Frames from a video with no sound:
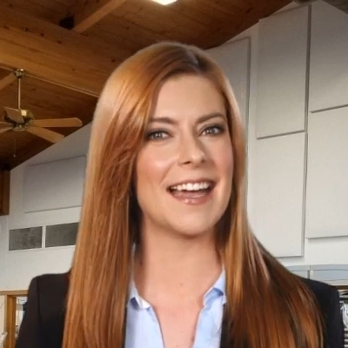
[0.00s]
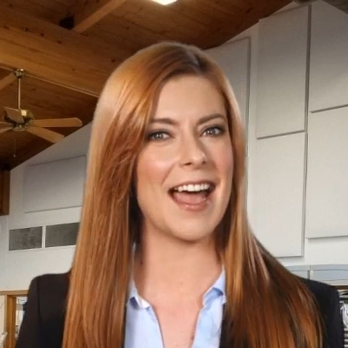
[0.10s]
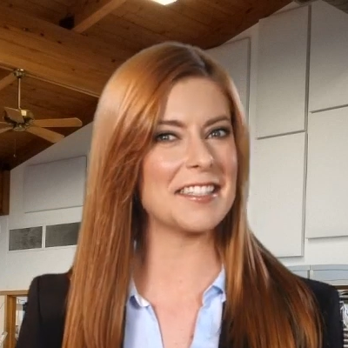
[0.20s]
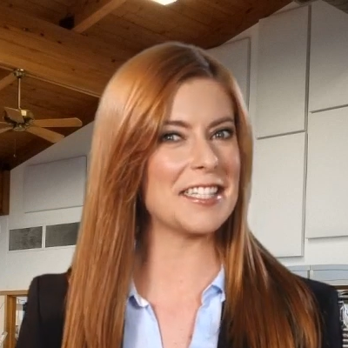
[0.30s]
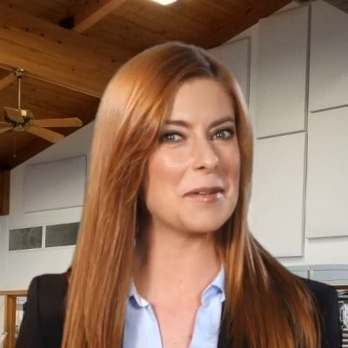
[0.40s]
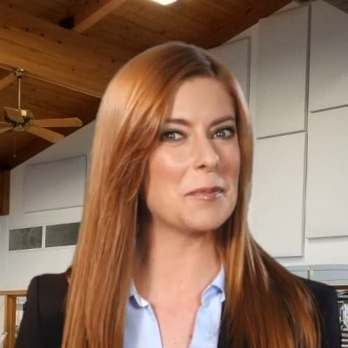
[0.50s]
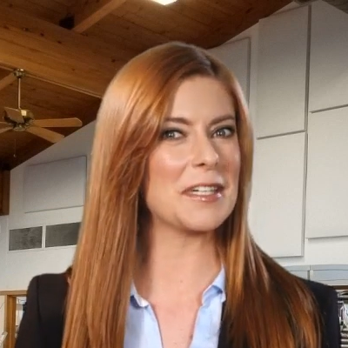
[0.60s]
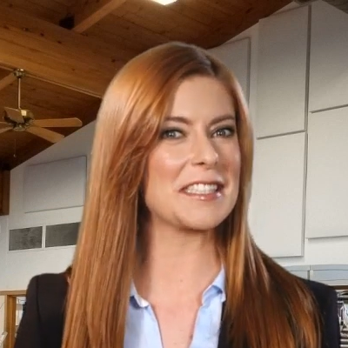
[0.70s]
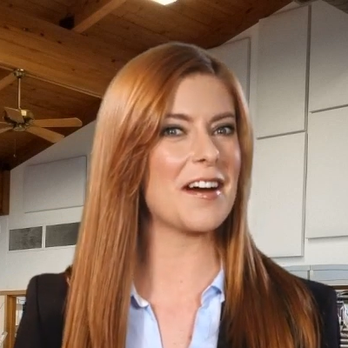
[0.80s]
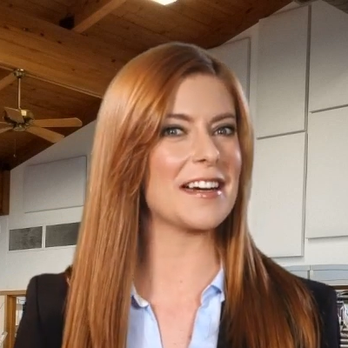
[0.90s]
Our team
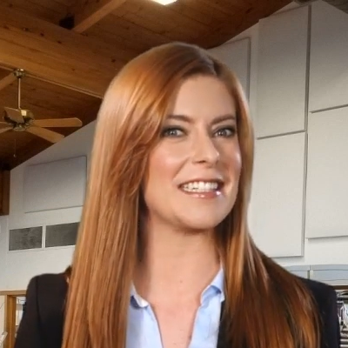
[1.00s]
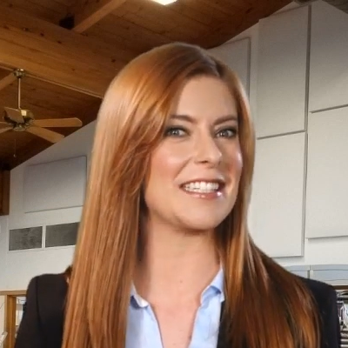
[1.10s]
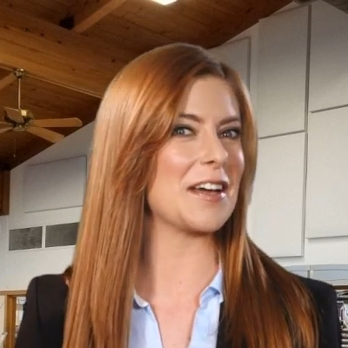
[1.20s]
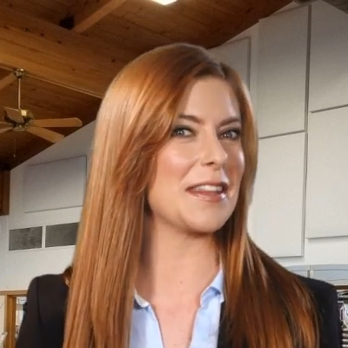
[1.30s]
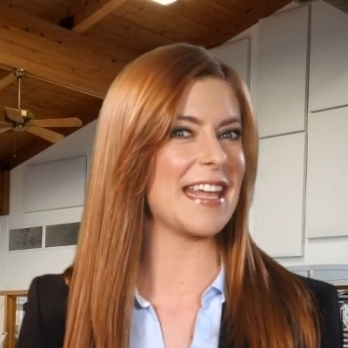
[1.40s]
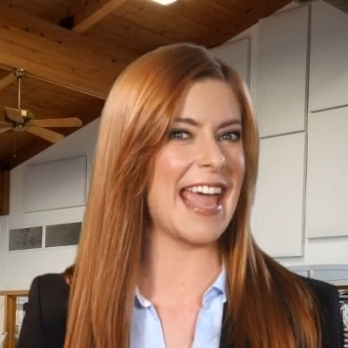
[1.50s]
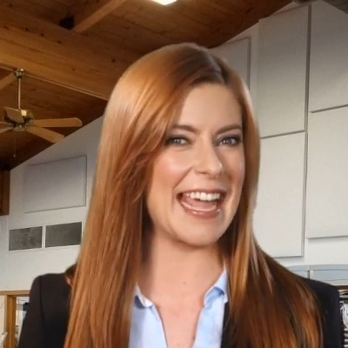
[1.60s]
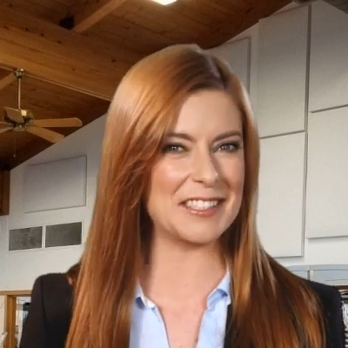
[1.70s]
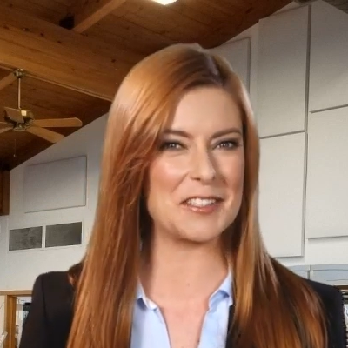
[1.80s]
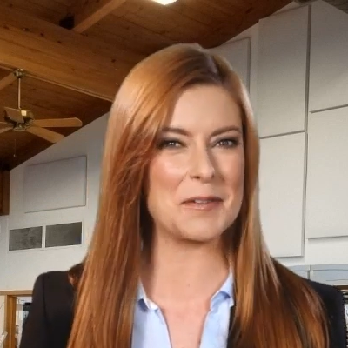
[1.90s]
works hard to go the
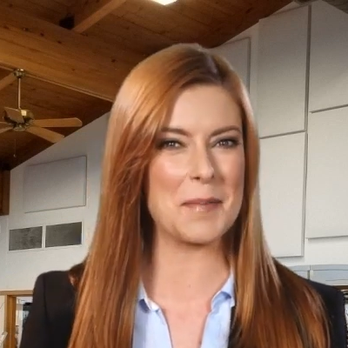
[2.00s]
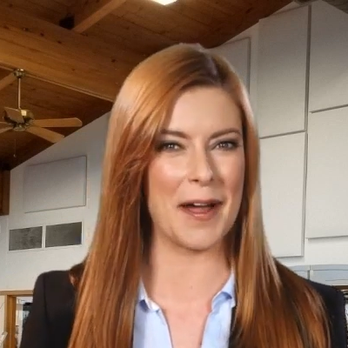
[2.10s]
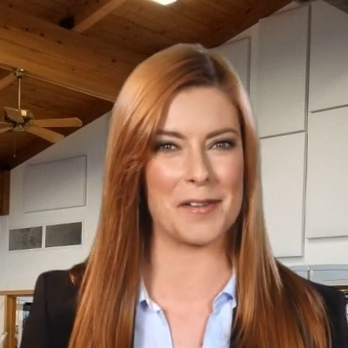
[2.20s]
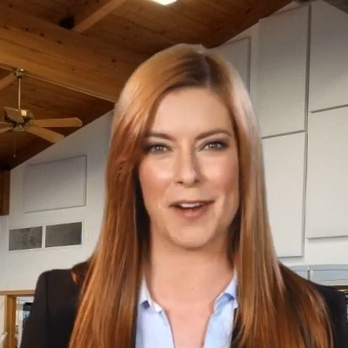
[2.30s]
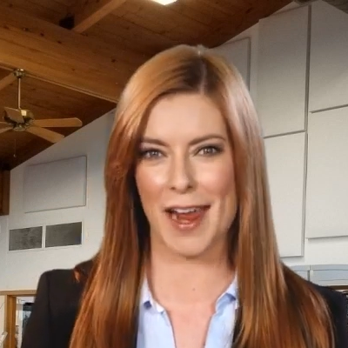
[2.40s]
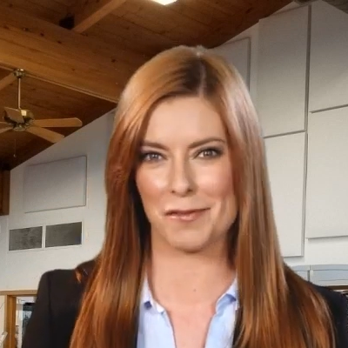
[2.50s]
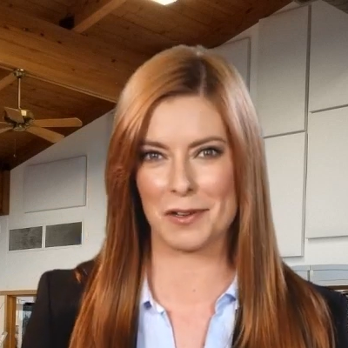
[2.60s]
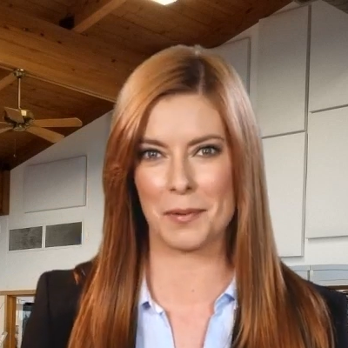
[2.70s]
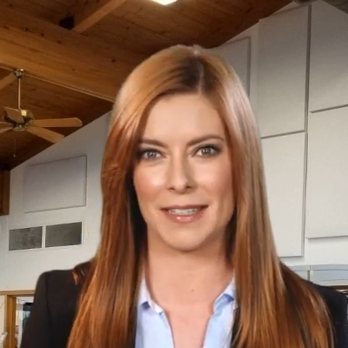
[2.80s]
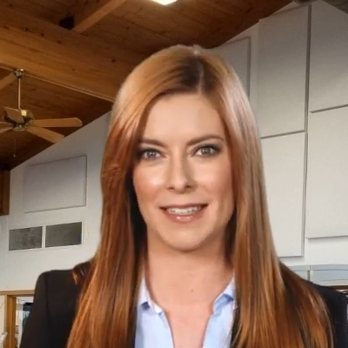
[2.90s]
extra mile for
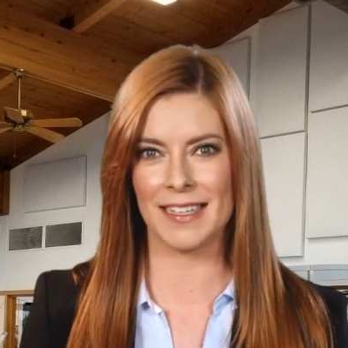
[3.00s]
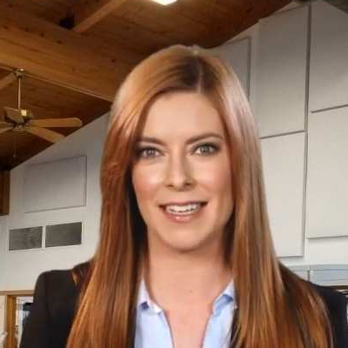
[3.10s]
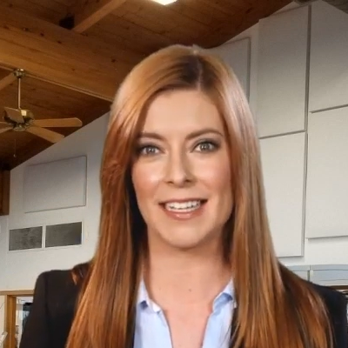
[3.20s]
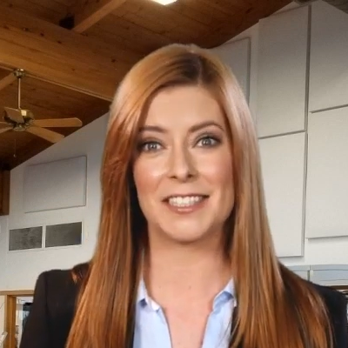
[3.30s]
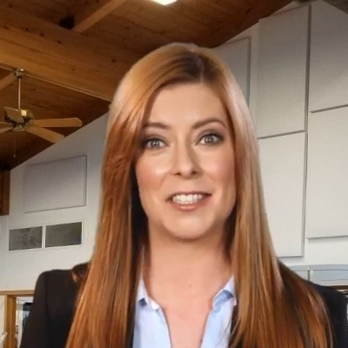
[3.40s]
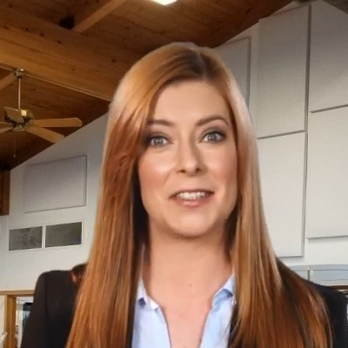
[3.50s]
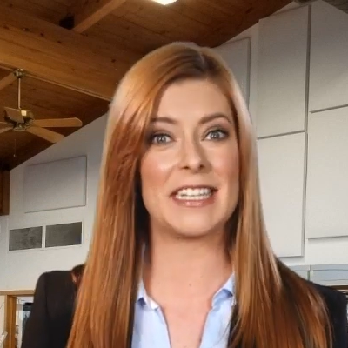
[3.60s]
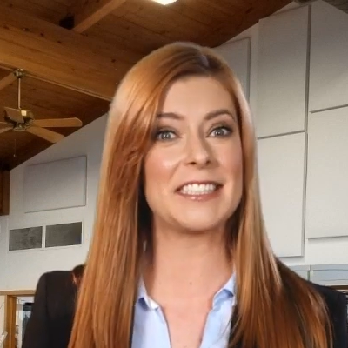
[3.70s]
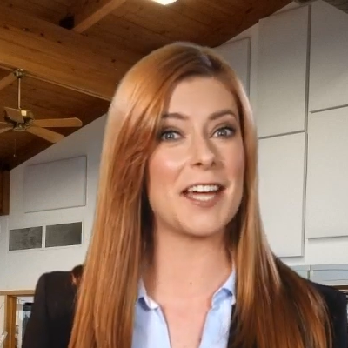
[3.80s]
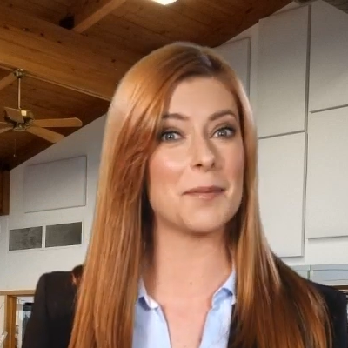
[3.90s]
everyone, so
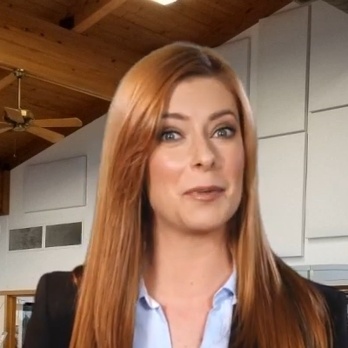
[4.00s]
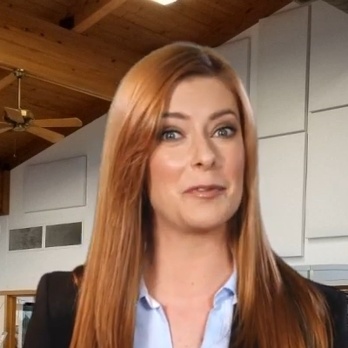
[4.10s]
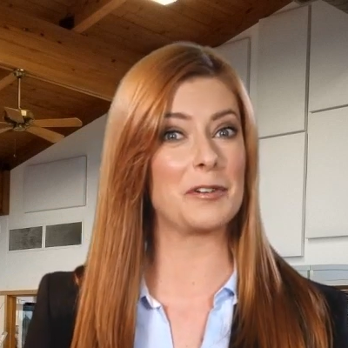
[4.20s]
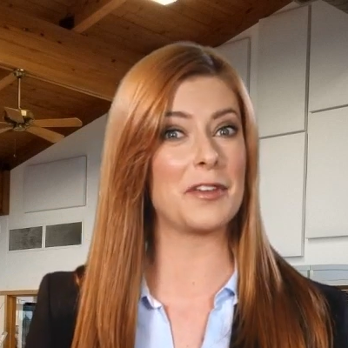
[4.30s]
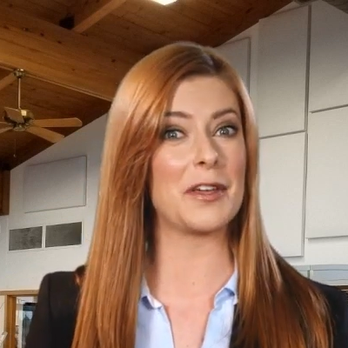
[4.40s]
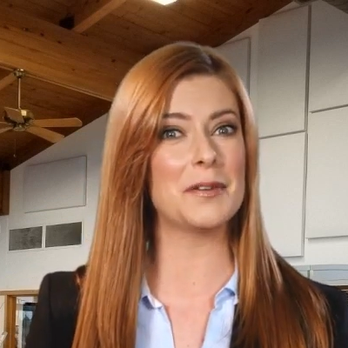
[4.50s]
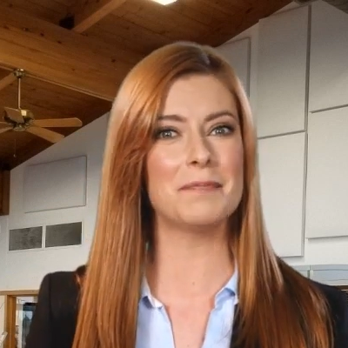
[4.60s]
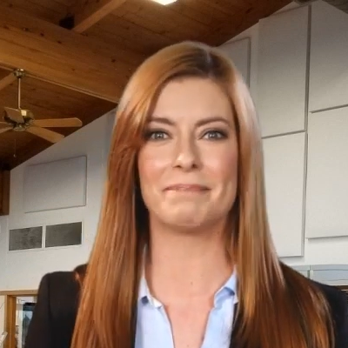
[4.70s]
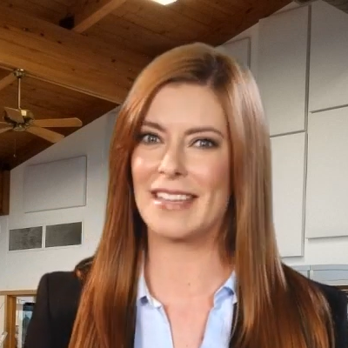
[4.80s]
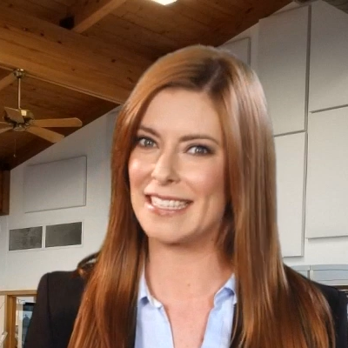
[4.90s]
this type of review
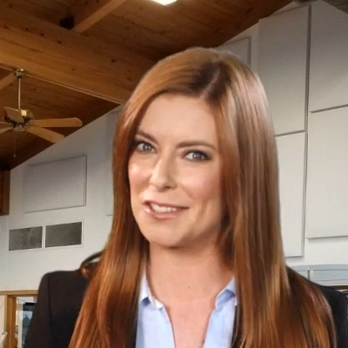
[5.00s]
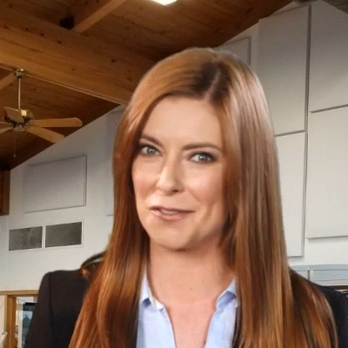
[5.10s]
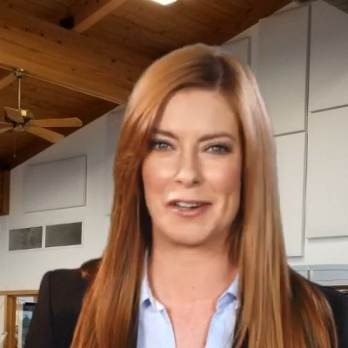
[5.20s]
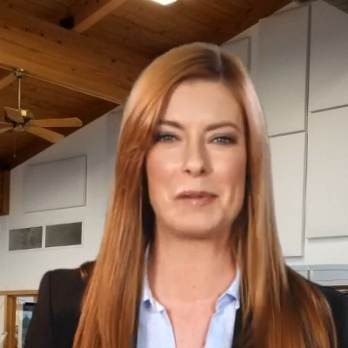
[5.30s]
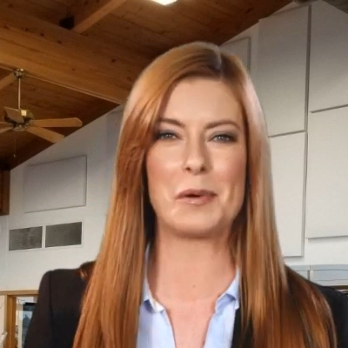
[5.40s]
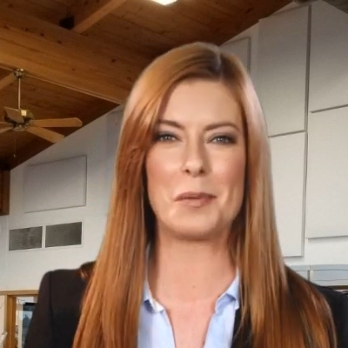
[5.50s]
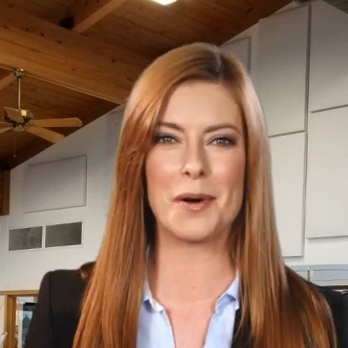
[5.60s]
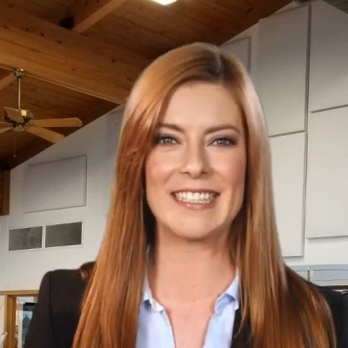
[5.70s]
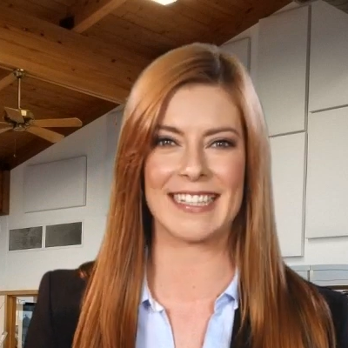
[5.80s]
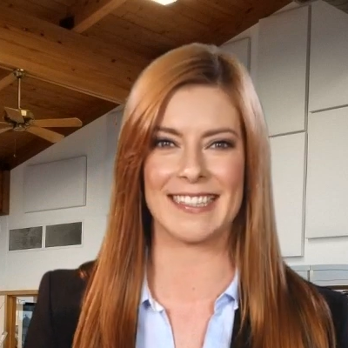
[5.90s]
is very
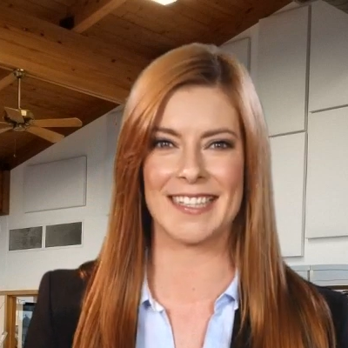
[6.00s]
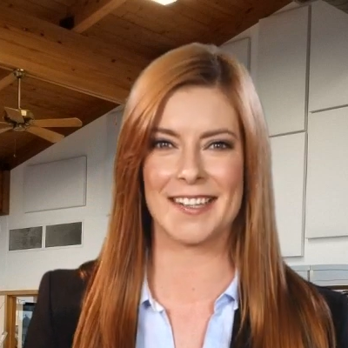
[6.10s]
rewarding.